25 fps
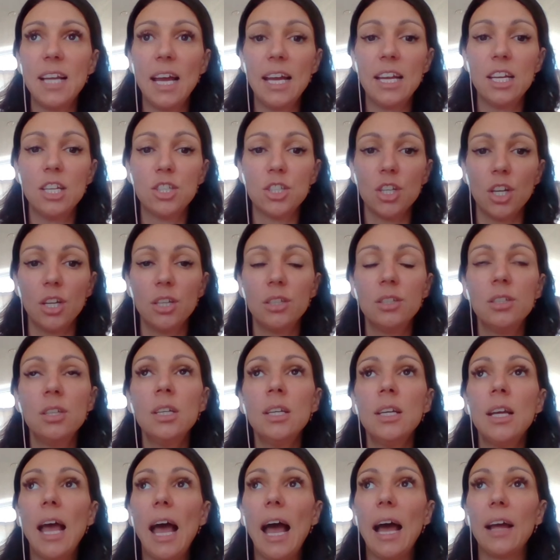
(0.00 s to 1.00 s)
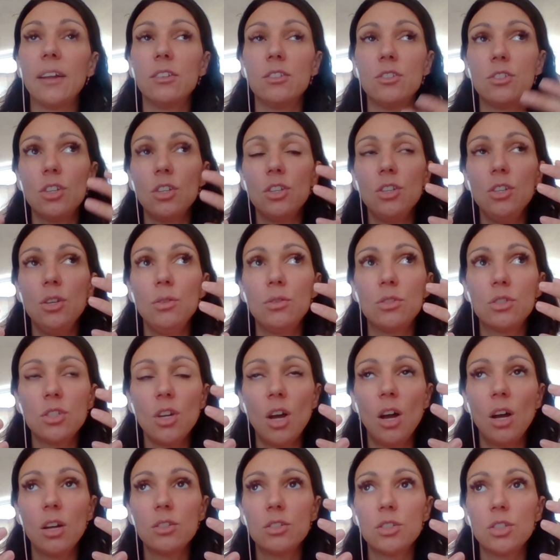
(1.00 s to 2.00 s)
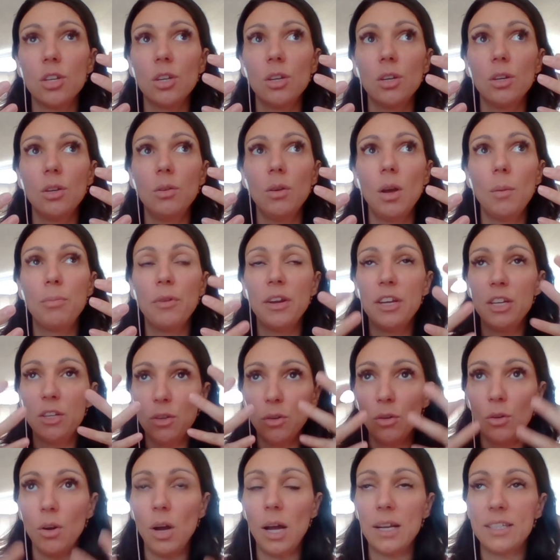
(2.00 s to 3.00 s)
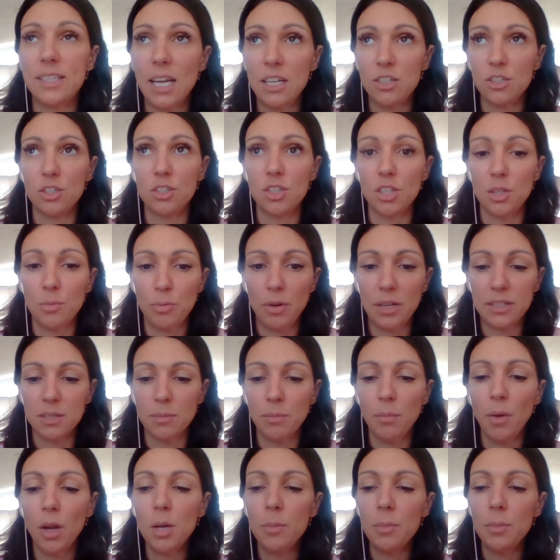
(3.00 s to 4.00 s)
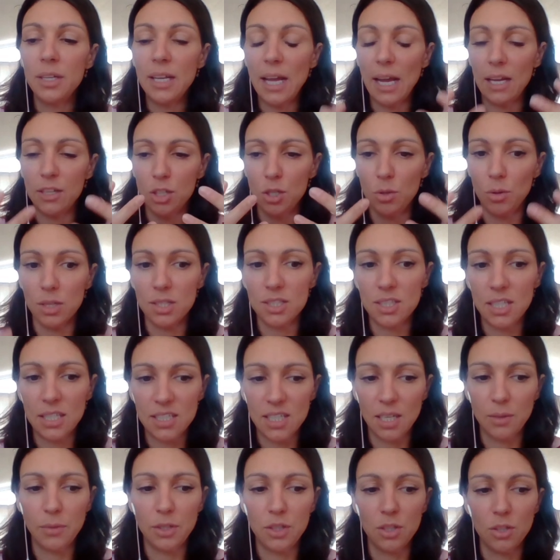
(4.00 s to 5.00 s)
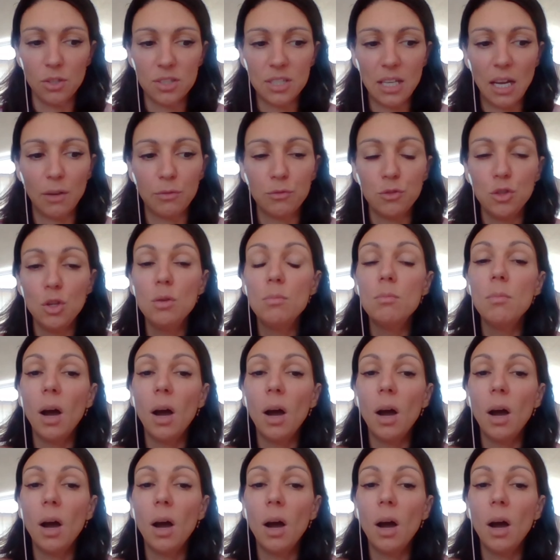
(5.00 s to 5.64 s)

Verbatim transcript: meditation and you start to bring your attention to the present moment and you are sitting with yourself,